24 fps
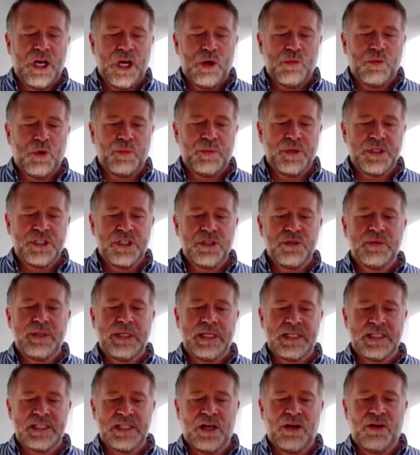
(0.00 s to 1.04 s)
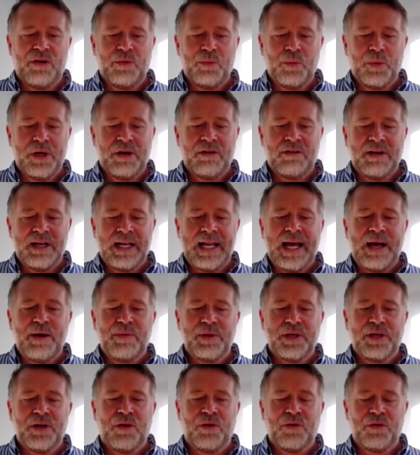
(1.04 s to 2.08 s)
what we're doing is we're
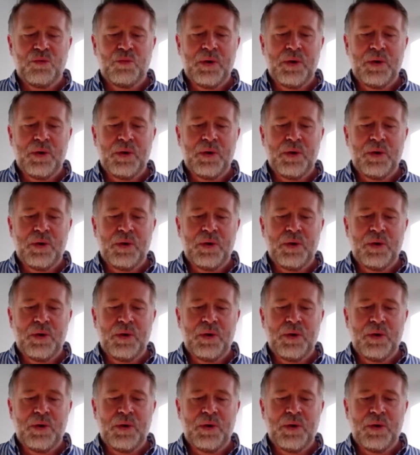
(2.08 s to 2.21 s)
allowing our